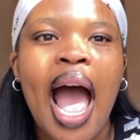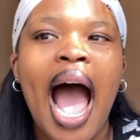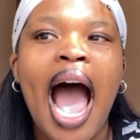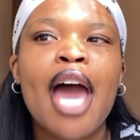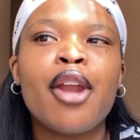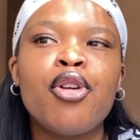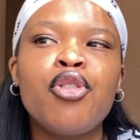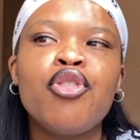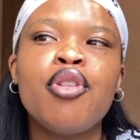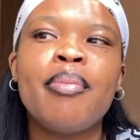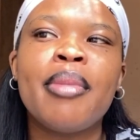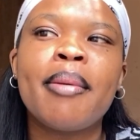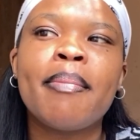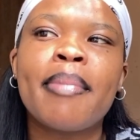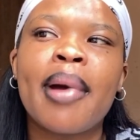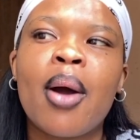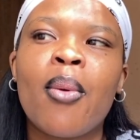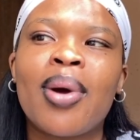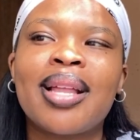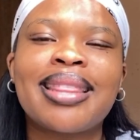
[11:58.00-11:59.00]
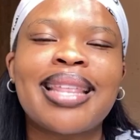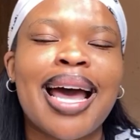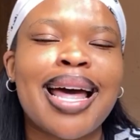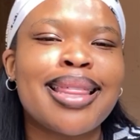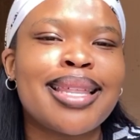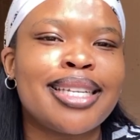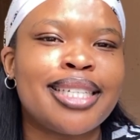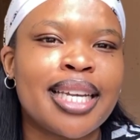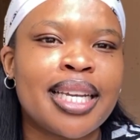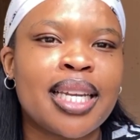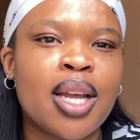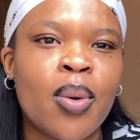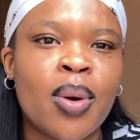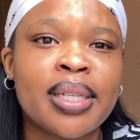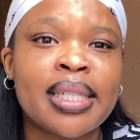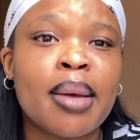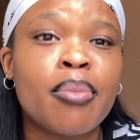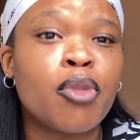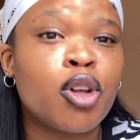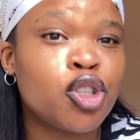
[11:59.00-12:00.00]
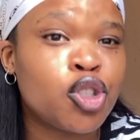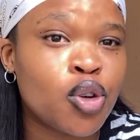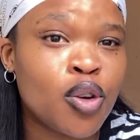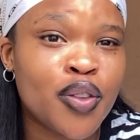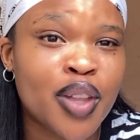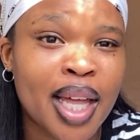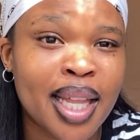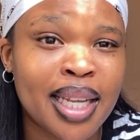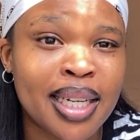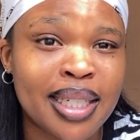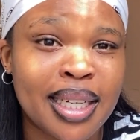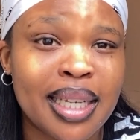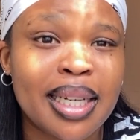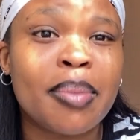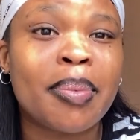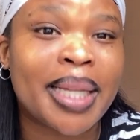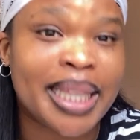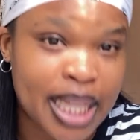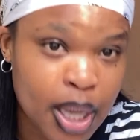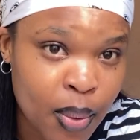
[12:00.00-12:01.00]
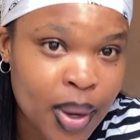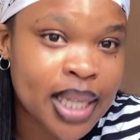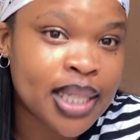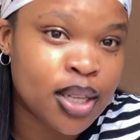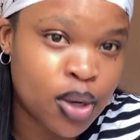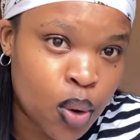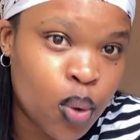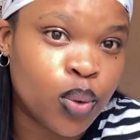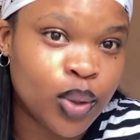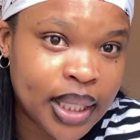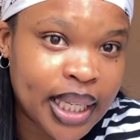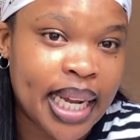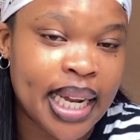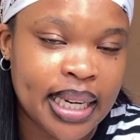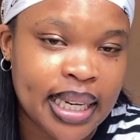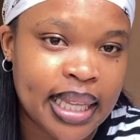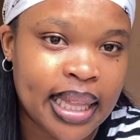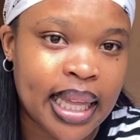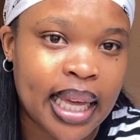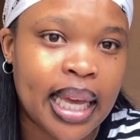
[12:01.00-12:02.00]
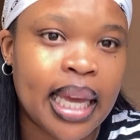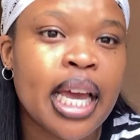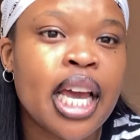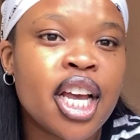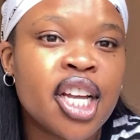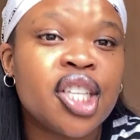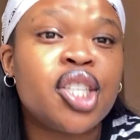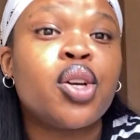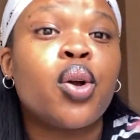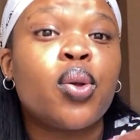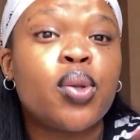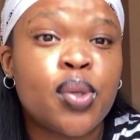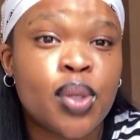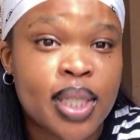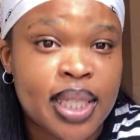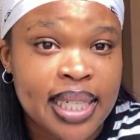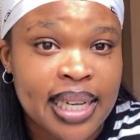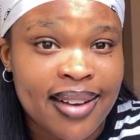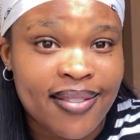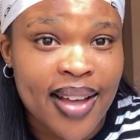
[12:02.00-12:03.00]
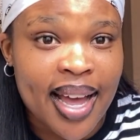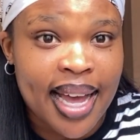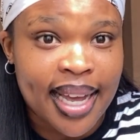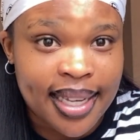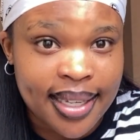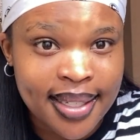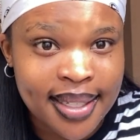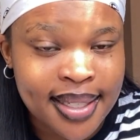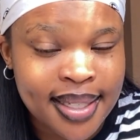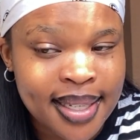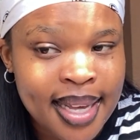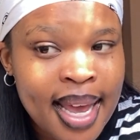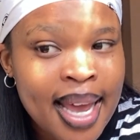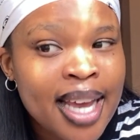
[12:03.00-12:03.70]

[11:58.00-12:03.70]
I don't remember what the other gender was. I'm not sure of the other gender, but there was an old lady there. She also didn't have eyes.